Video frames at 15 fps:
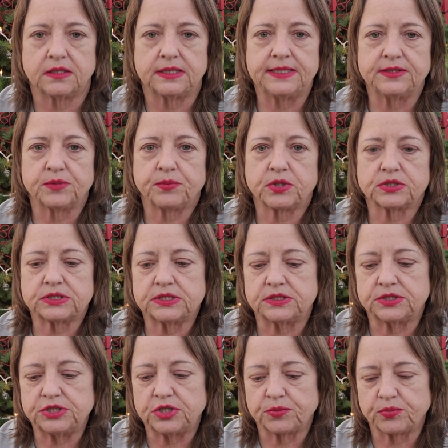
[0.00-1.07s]
in the
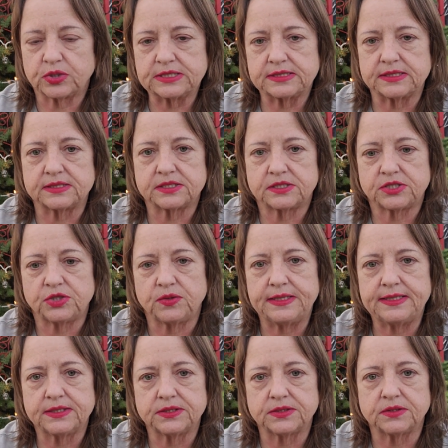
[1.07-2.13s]
person's presence to
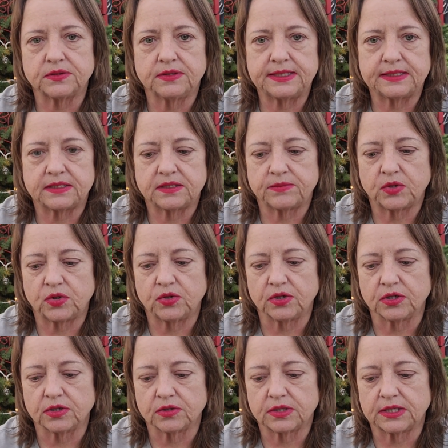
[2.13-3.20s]
heal them
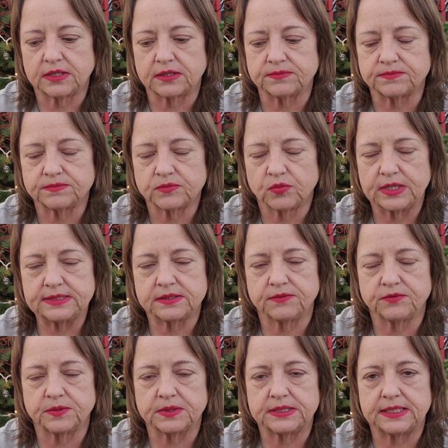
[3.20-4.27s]
or raise them
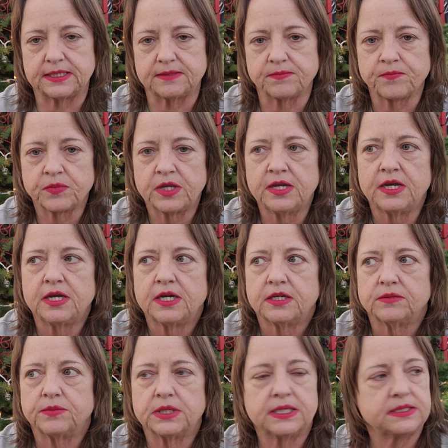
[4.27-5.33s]
from the dead.
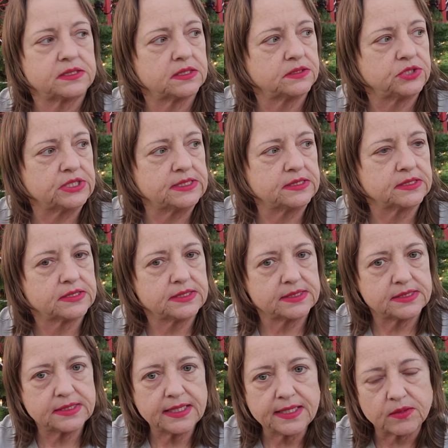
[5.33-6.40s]
But Jesus
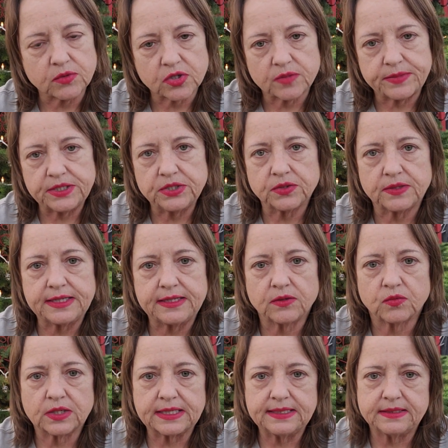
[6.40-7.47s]
did say we're going to be doing
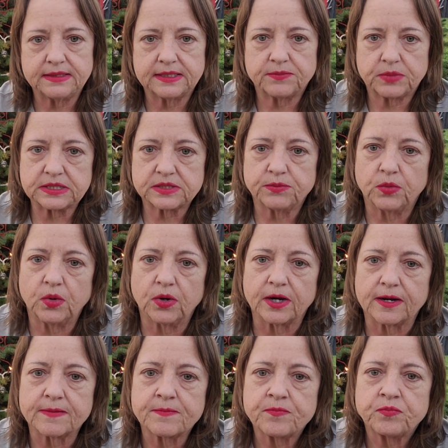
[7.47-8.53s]
what he did plus
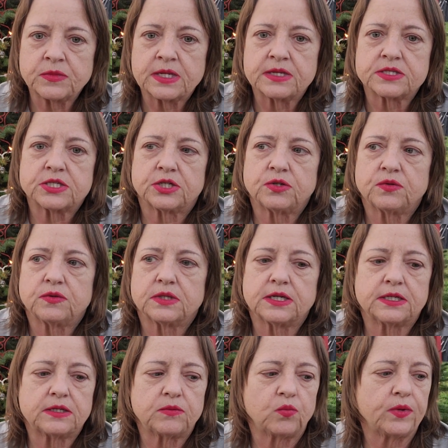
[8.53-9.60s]
more. So
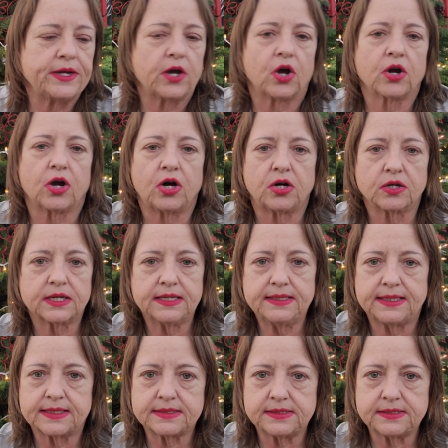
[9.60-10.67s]
we are all
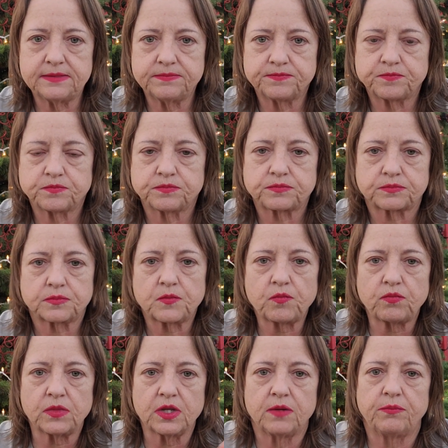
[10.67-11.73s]
connected
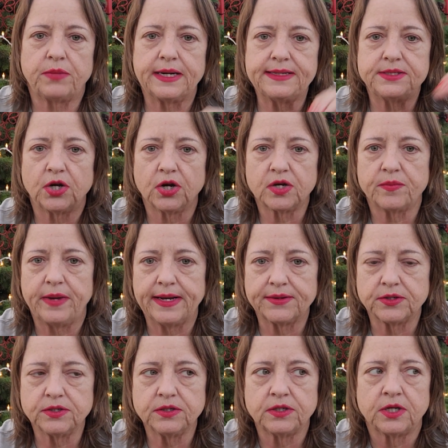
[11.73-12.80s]
by dark
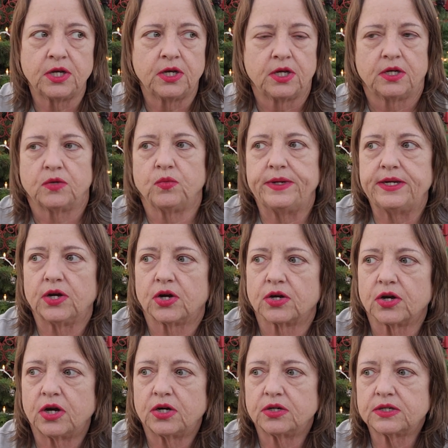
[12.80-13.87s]
matter. We
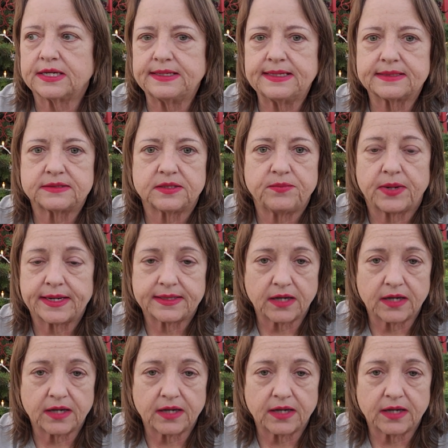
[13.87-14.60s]
are all connected by